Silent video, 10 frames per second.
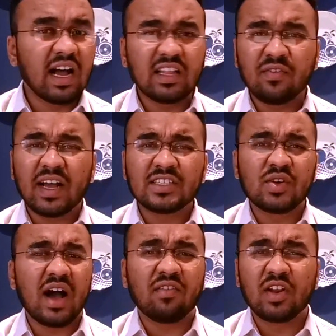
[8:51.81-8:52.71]
Otherwise,
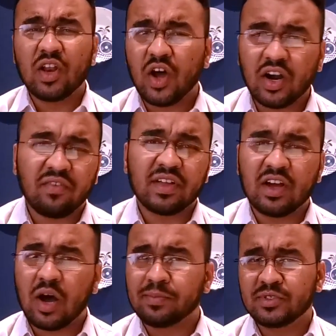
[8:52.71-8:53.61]
you have a lot of
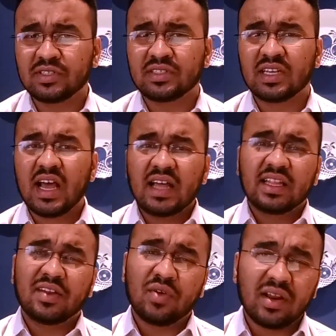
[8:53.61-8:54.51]
other options
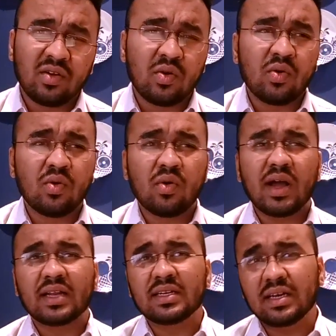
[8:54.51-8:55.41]
that you can go
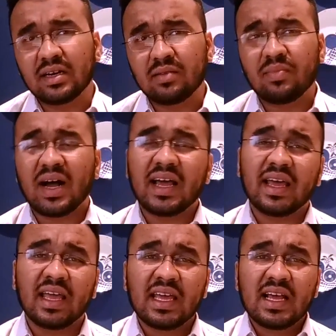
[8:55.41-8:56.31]
and
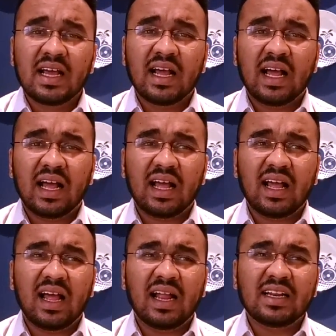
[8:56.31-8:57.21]
buy,
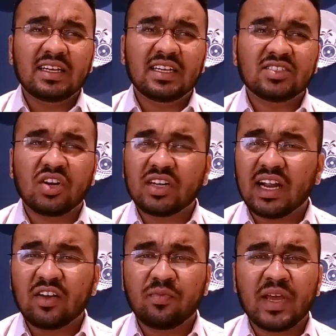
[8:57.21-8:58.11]
and it does not
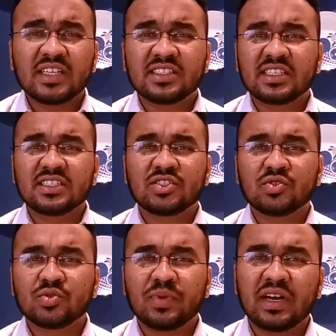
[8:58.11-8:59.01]
kind of make sense
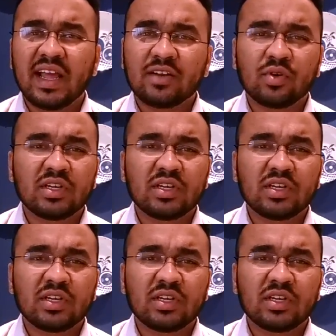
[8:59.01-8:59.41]
to spend like